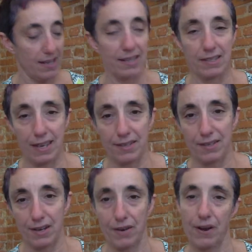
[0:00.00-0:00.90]
he says
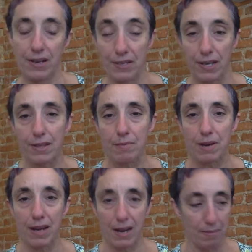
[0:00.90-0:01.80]
to congratulate them
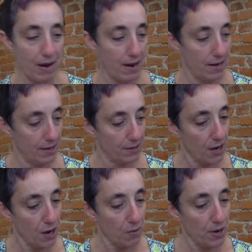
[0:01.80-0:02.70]
on getting married is,
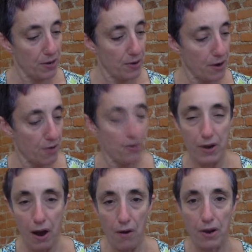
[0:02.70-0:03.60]
when you know, you
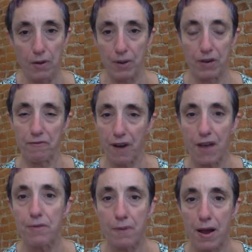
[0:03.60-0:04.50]
know. You know, when you
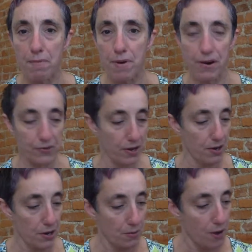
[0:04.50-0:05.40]
find the right
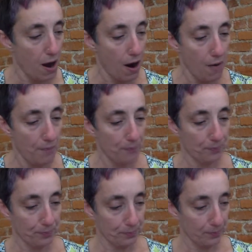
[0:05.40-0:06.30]
person, you know.
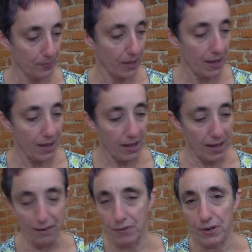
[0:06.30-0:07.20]

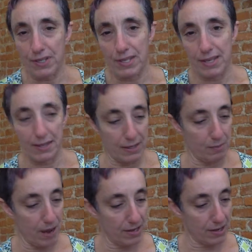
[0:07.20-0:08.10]
And of course he says this
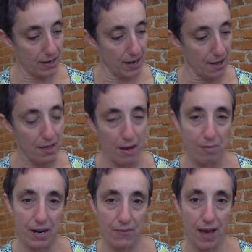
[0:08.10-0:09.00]
based on nothing,
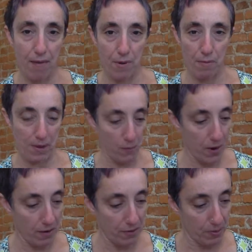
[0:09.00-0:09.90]
but at that moment
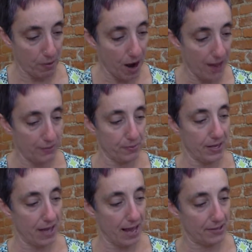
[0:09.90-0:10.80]
one of the brides
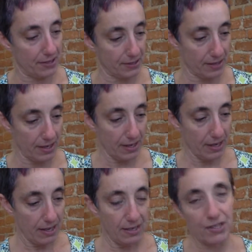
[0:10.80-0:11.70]
realizes
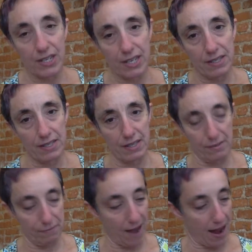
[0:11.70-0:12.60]
that she isn't in
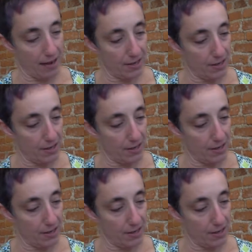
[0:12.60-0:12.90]
fact